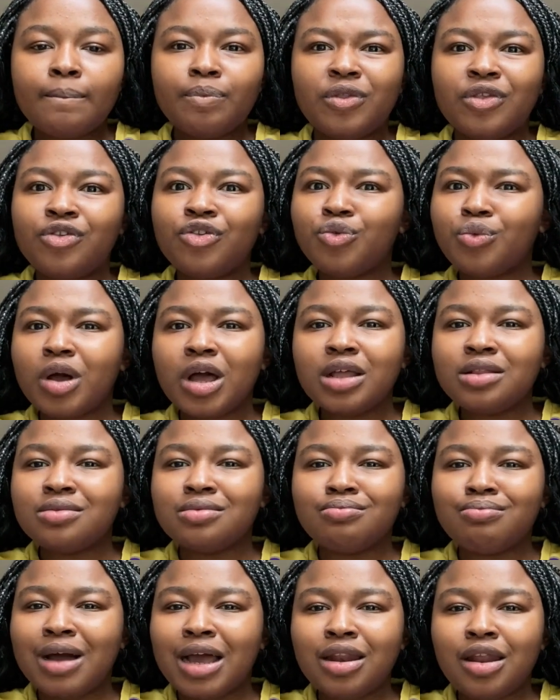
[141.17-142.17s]
This is why
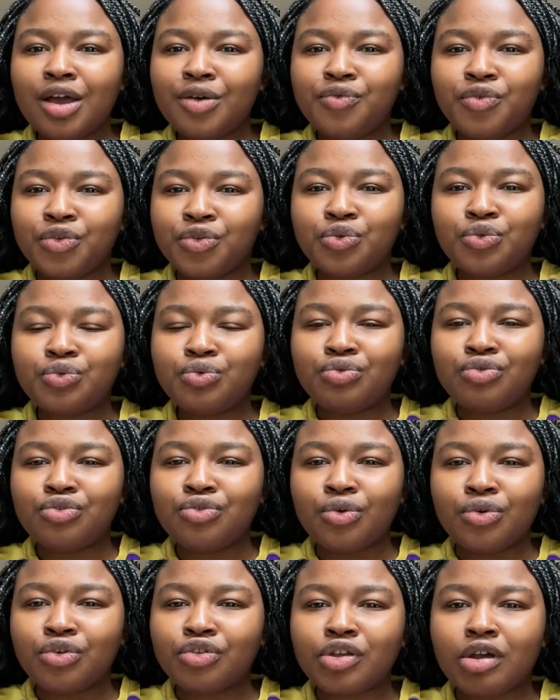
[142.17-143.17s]
my life is
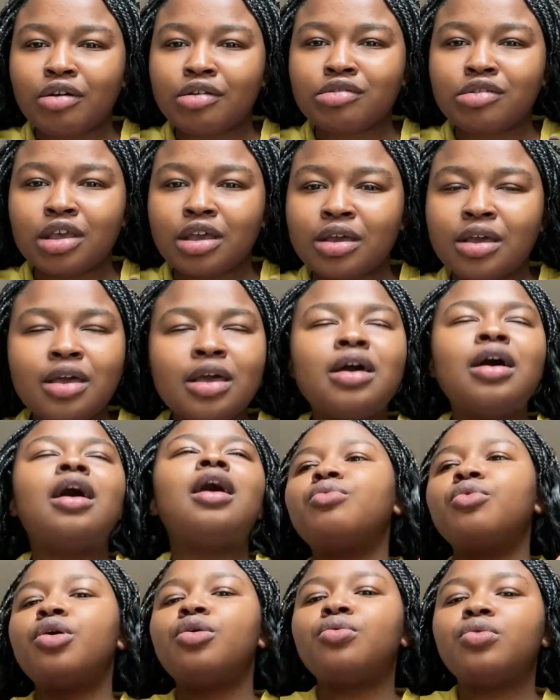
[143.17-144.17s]
so disgusting.
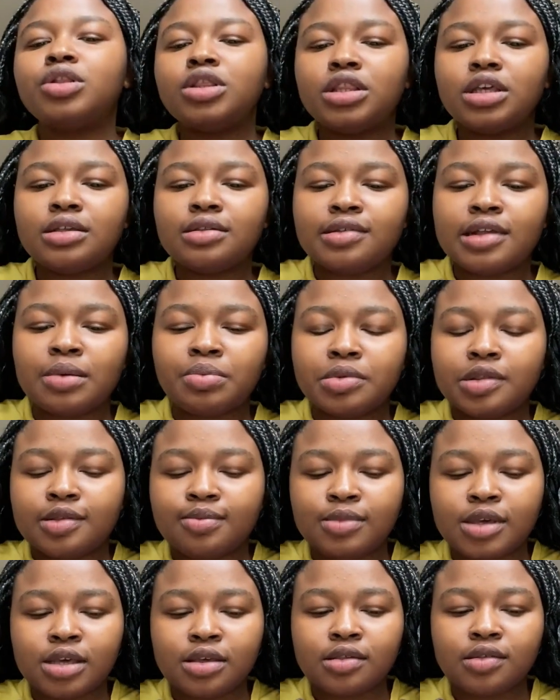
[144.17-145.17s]
Well, one thing that's happened to
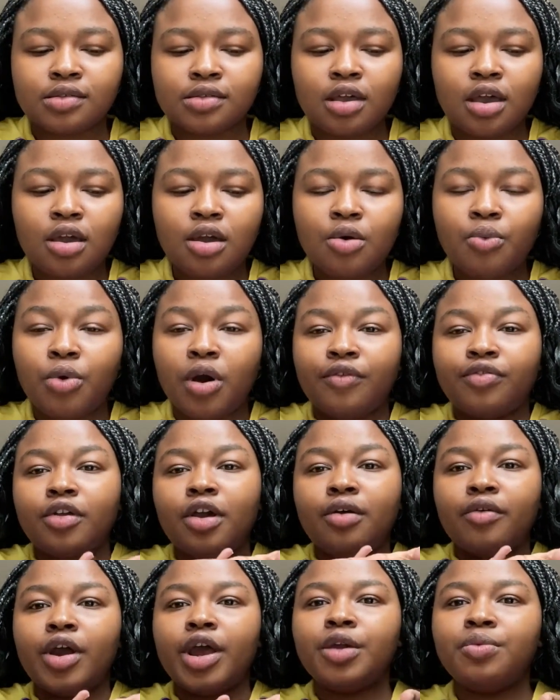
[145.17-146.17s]
me is well, I've
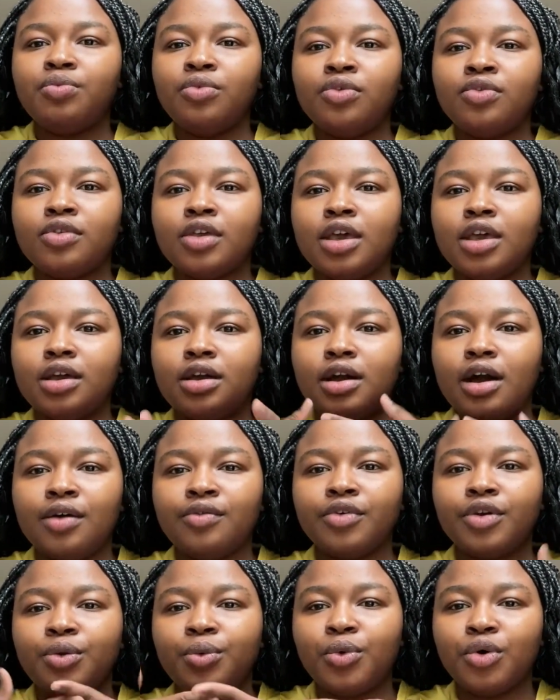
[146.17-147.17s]
started writing music.
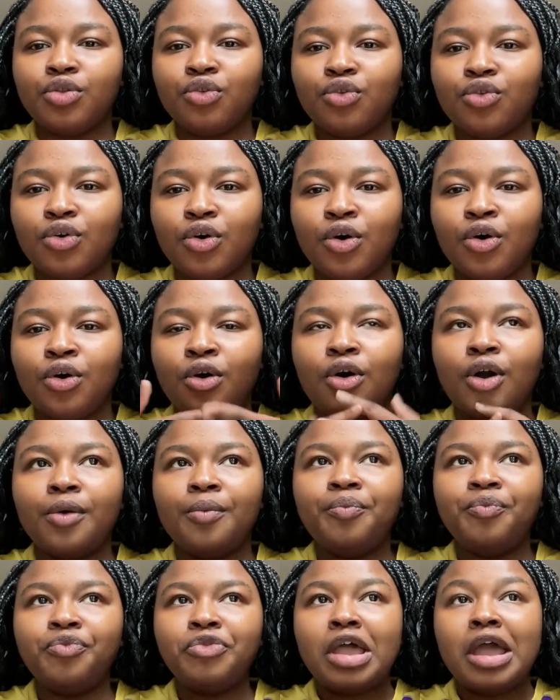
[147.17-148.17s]
I've written one song.
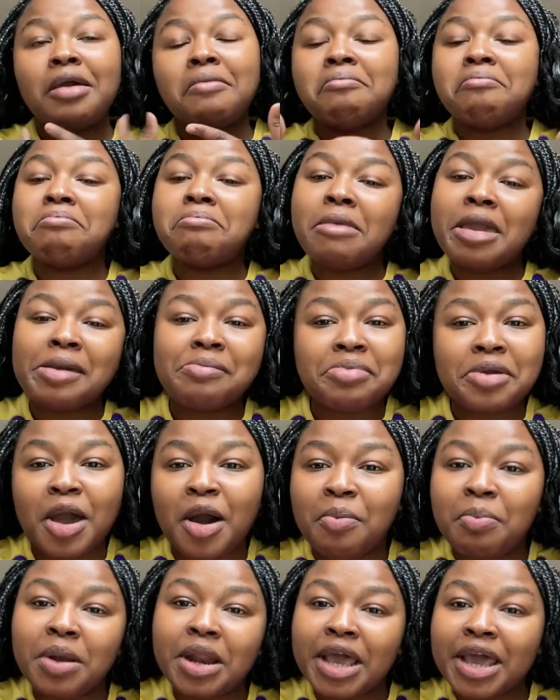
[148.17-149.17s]
Maybe
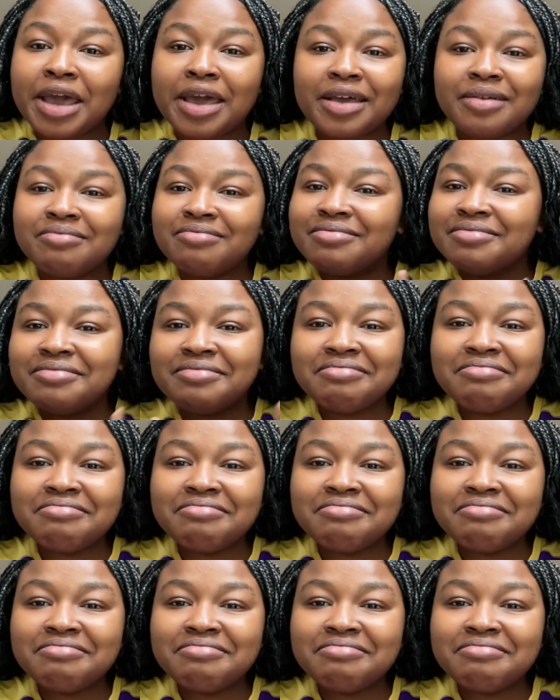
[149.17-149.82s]
I'll play it